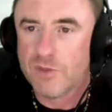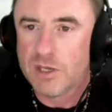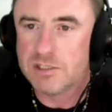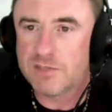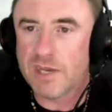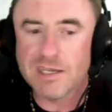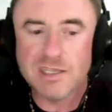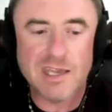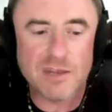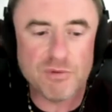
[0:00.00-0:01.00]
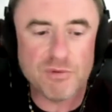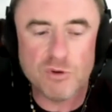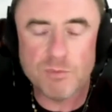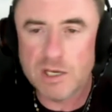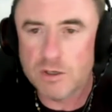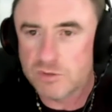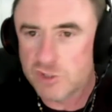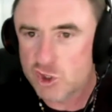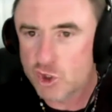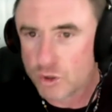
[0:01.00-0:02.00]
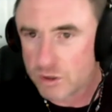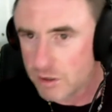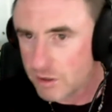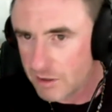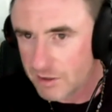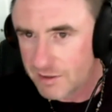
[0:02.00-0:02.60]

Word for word: Because if I can get through my own scorn,